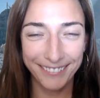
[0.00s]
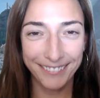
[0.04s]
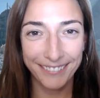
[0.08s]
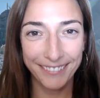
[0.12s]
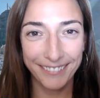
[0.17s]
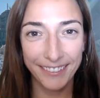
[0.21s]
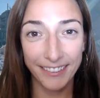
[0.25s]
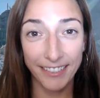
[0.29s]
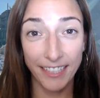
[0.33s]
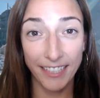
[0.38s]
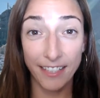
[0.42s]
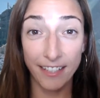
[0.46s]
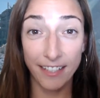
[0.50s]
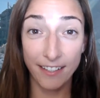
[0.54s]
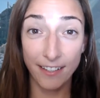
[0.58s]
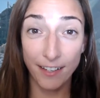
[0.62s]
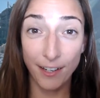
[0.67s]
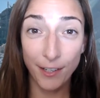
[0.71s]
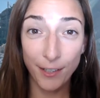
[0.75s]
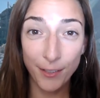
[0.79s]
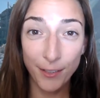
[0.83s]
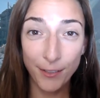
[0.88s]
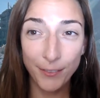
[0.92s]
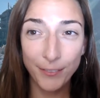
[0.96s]
Because I didn't
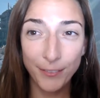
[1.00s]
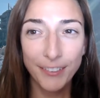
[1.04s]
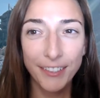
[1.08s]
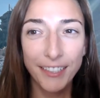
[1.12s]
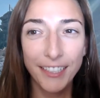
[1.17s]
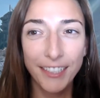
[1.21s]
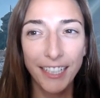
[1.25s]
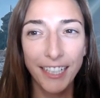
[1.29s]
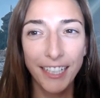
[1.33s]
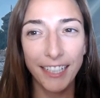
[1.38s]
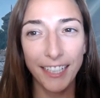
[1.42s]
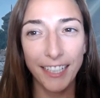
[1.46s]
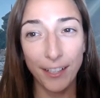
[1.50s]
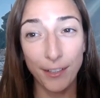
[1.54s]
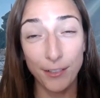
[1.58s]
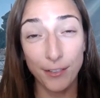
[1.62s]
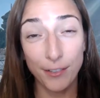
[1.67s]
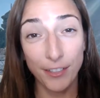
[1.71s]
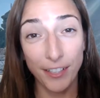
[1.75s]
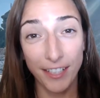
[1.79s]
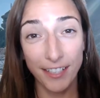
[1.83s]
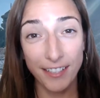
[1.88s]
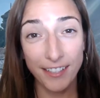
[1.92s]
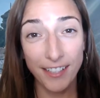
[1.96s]
know. And I was
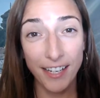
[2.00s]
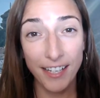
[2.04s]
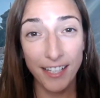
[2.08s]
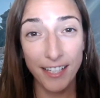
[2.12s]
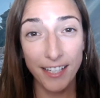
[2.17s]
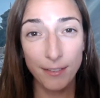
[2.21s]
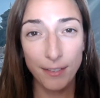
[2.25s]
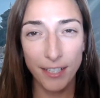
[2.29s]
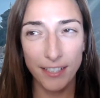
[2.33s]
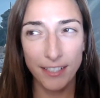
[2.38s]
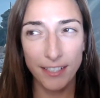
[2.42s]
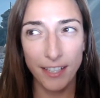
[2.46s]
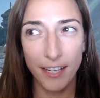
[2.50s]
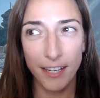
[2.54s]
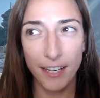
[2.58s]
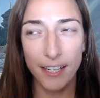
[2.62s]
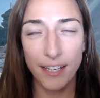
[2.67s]
really excited because I